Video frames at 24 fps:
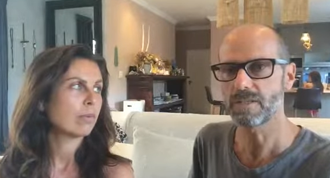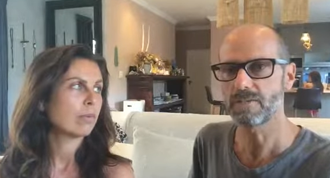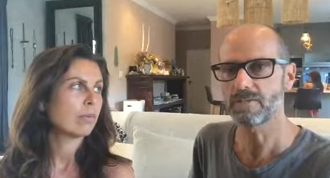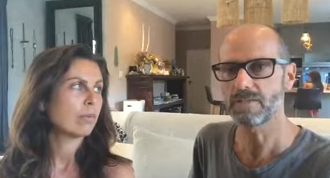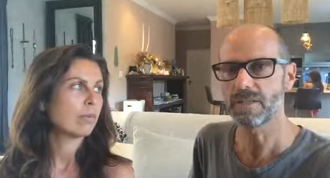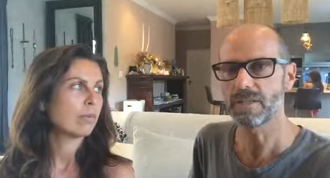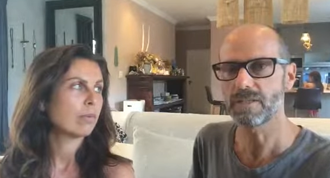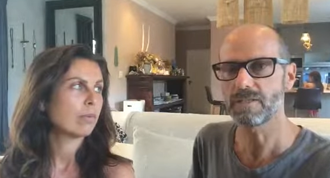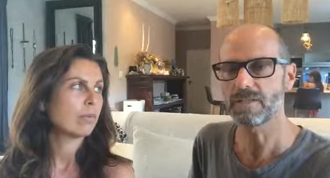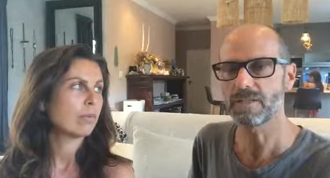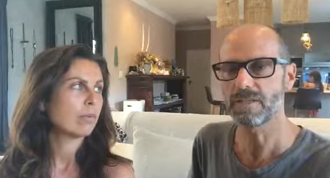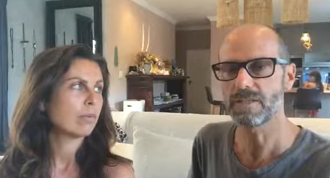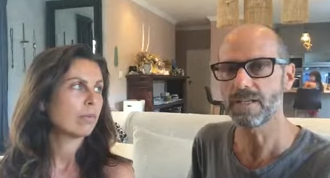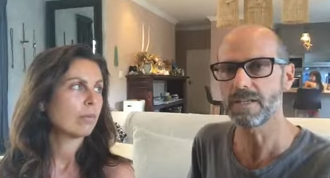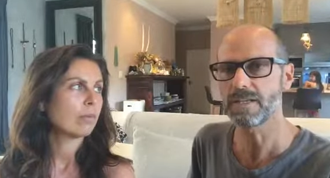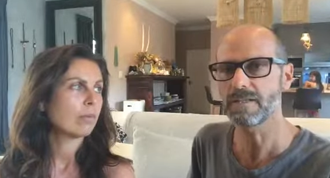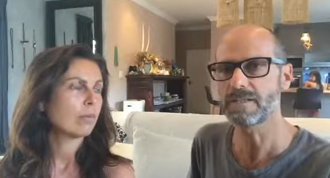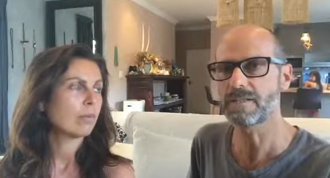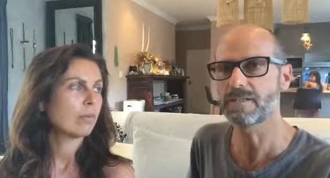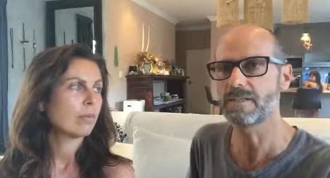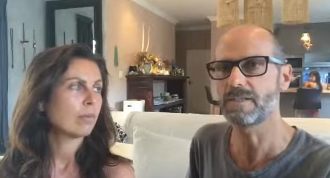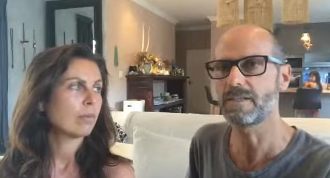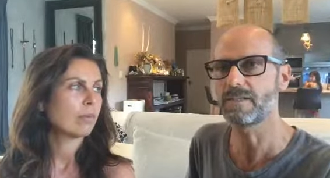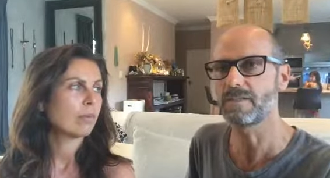Speaker 1: And I think
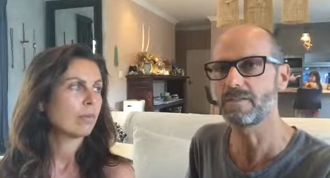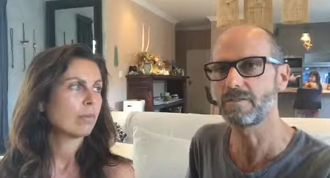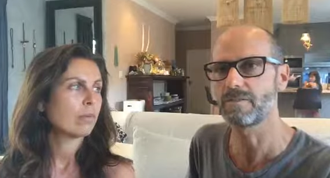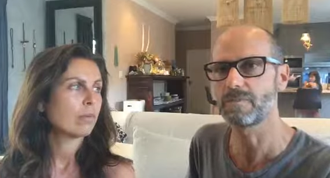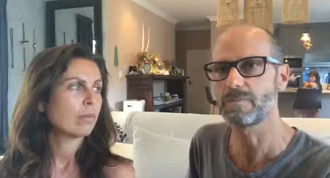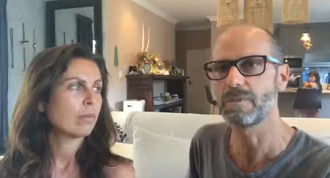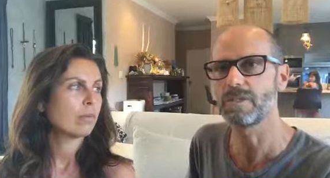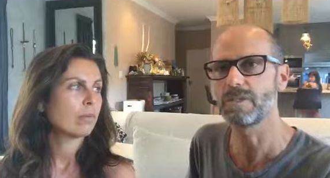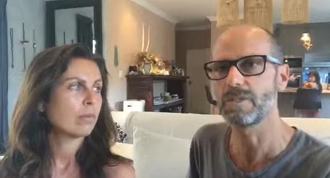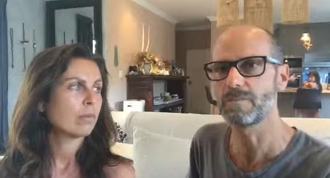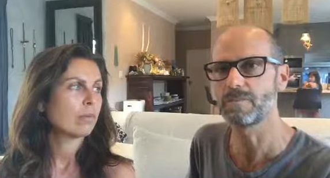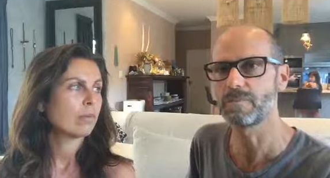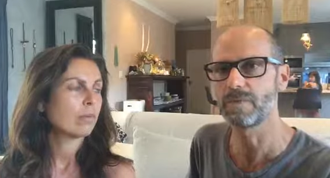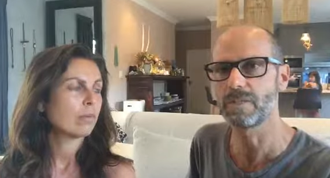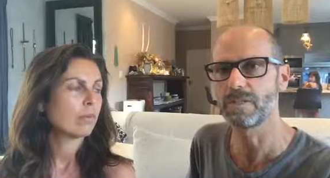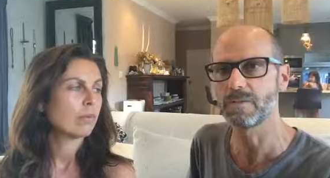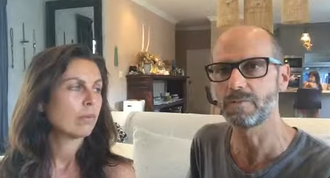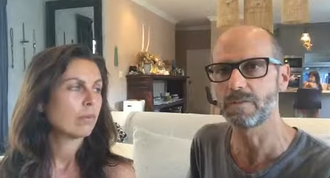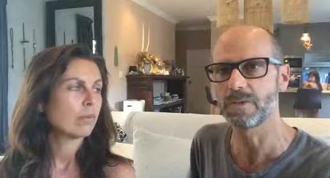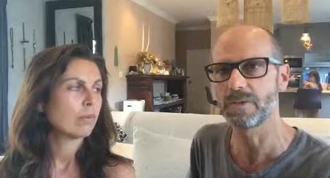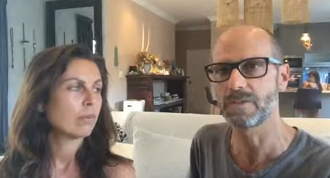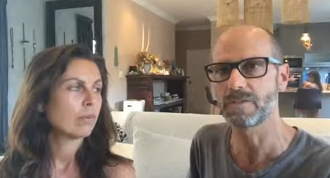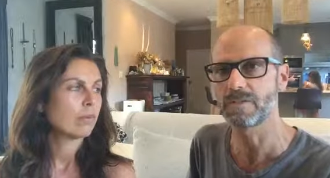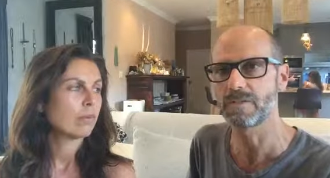that's, that's for me has been the
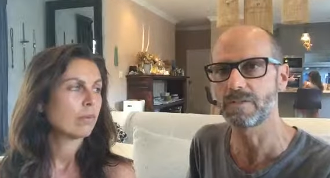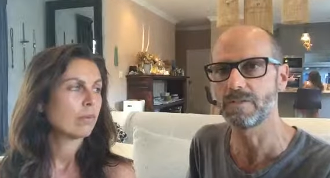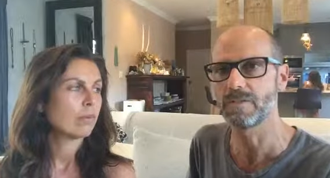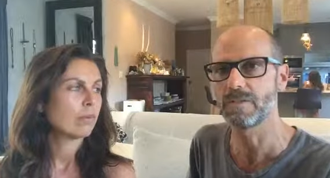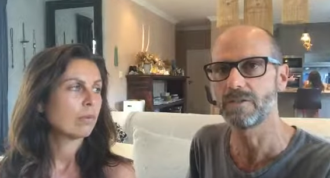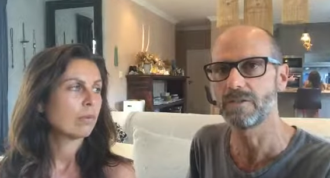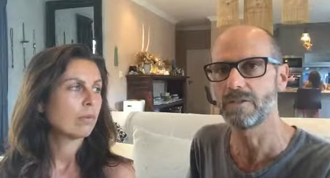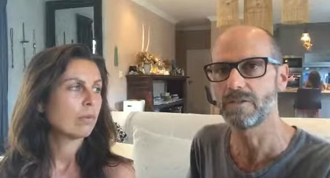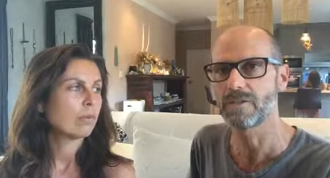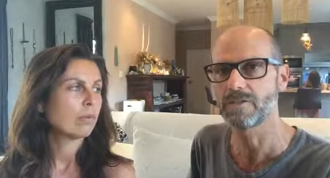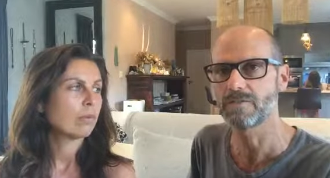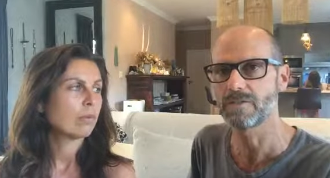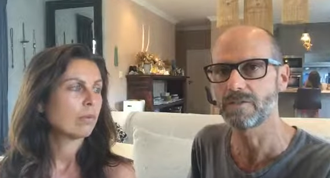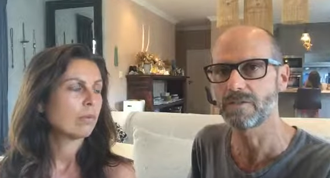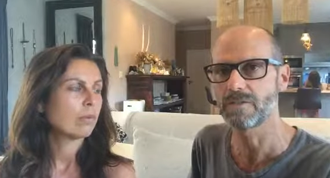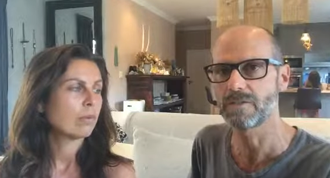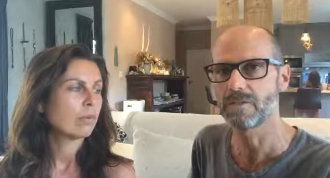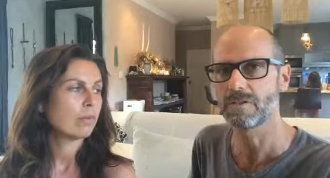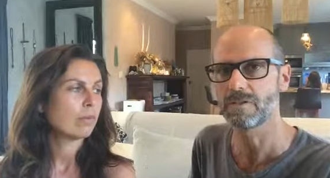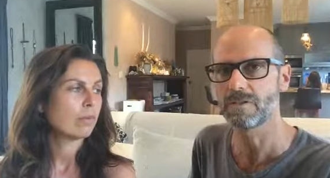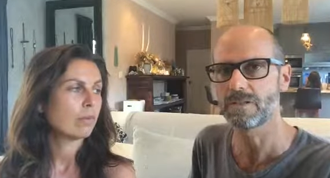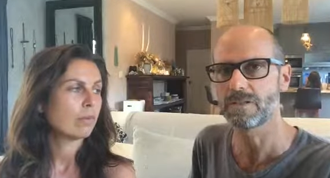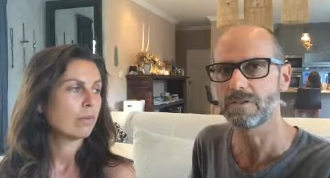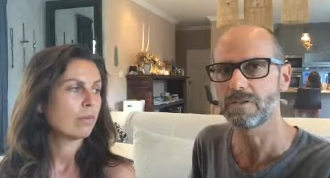biggest learning of this whole
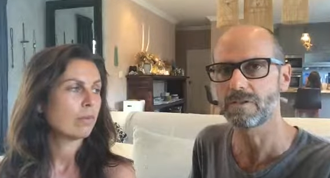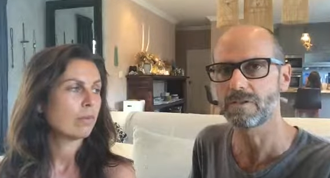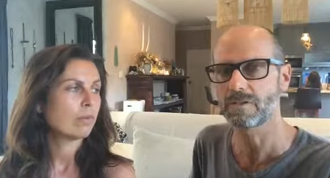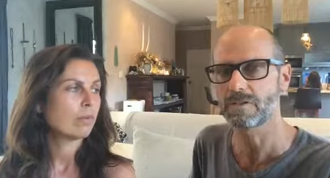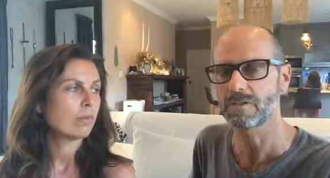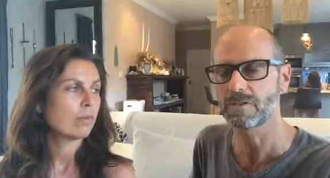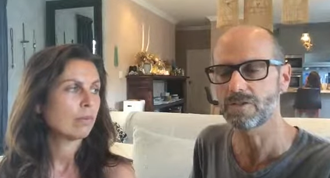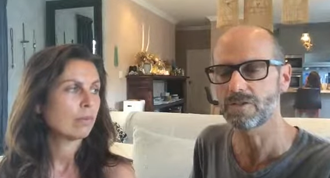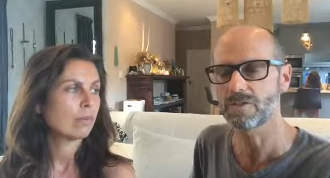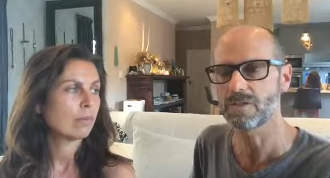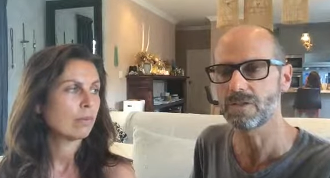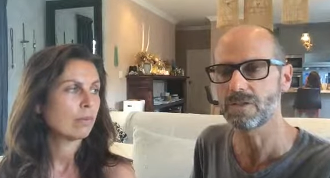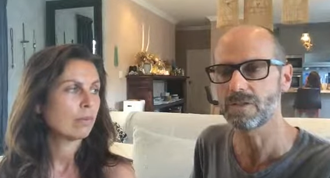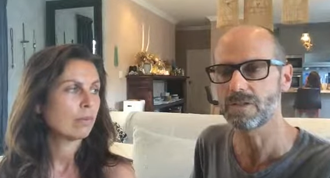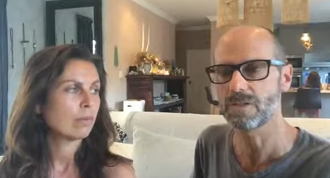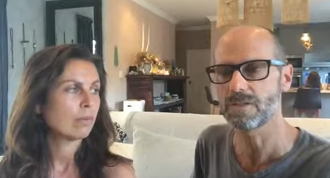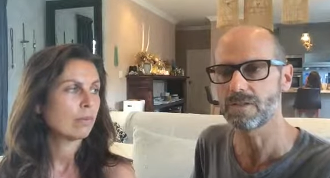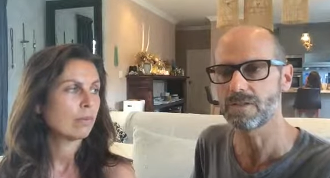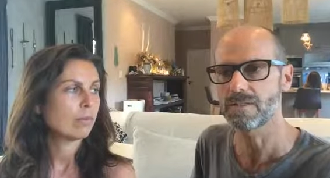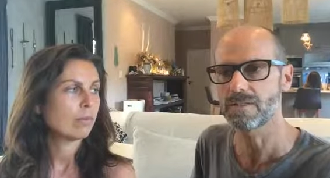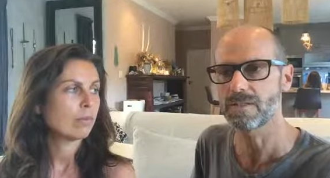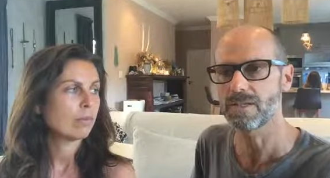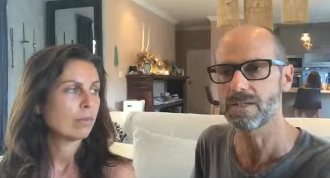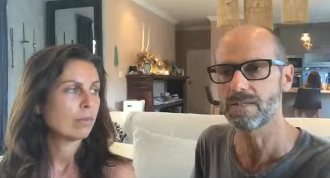detox journey,
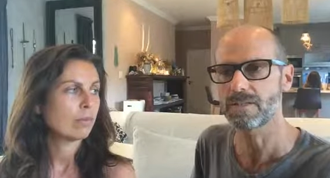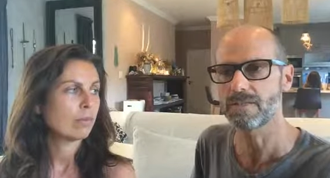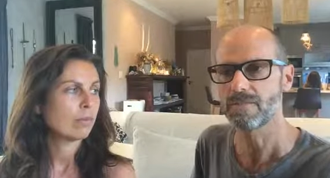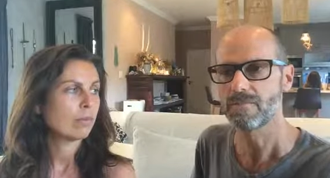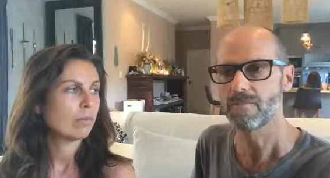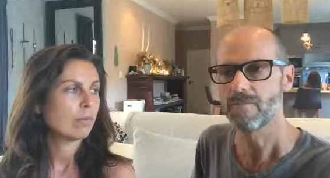is that